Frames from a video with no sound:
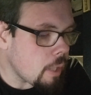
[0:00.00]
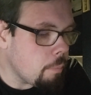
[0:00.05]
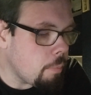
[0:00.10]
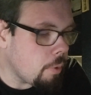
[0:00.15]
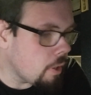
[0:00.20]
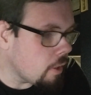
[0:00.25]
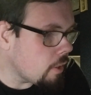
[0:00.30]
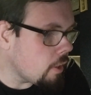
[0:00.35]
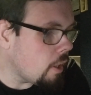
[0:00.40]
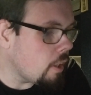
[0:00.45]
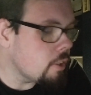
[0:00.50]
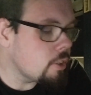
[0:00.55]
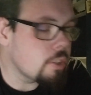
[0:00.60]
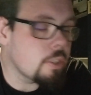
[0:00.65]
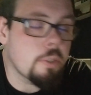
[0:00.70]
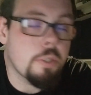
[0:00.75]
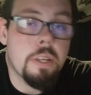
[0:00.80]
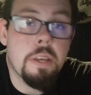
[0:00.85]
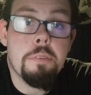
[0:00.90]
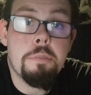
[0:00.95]
I thought I'd
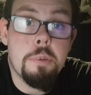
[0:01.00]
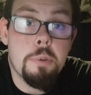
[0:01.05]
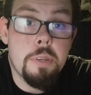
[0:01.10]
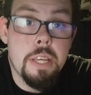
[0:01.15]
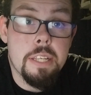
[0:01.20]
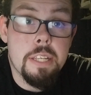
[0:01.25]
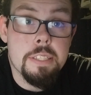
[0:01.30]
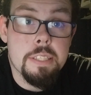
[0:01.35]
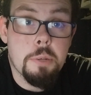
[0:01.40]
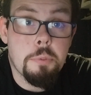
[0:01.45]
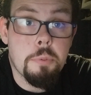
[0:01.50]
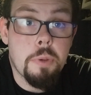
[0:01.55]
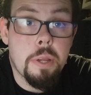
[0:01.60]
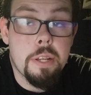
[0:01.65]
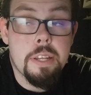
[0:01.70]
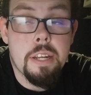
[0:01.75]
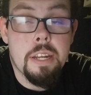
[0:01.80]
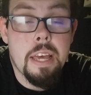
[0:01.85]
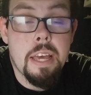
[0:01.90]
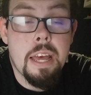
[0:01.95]
show you a few things anyway
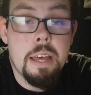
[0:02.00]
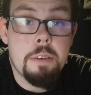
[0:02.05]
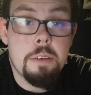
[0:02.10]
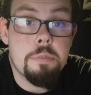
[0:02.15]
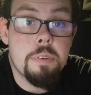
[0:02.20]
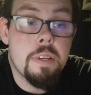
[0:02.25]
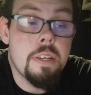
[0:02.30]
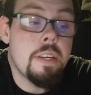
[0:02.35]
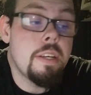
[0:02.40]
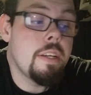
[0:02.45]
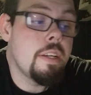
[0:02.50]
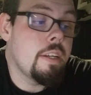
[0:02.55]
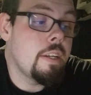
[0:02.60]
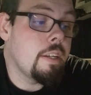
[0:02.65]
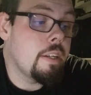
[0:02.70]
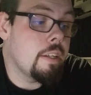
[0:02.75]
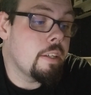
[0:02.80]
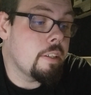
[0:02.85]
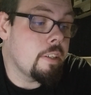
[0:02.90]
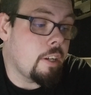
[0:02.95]
that I have
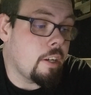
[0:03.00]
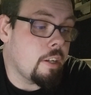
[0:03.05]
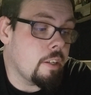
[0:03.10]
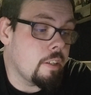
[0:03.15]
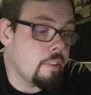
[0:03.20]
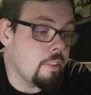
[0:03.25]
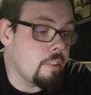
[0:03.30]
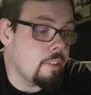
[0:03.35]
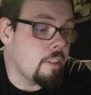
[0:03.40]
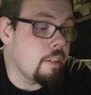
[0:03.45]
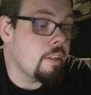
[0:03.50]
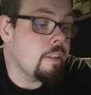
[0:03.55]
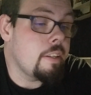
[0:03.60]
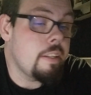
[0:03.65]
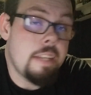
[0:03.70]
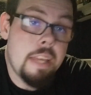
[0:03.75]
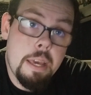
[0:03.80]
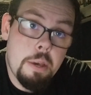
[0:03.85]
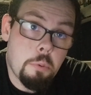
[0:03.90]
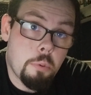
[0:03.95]
gotten
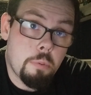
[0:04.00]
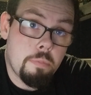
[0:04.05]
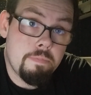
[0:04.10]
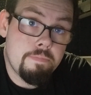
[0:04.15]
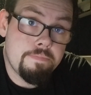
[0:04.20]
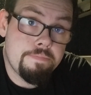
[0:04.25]
now.